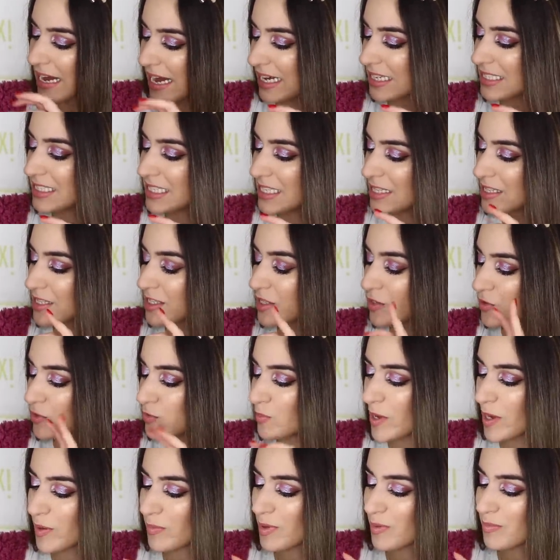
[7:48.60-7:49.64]
I see the loose
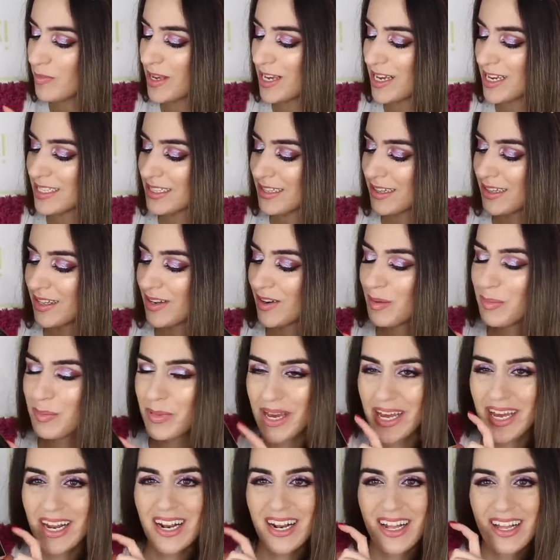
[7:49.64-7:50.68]
pigment because a little
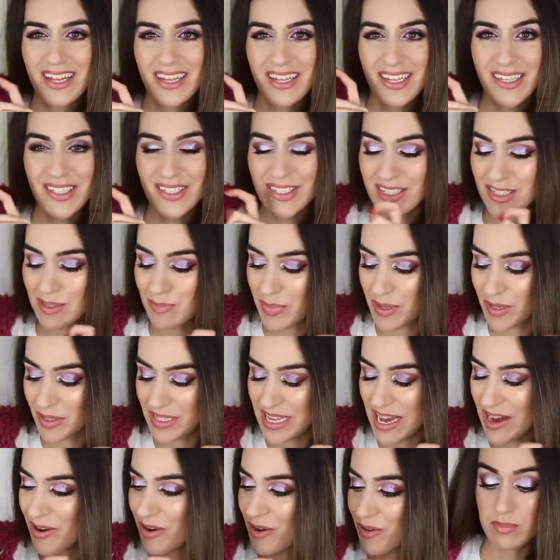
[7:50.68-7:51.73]
bit spilled out.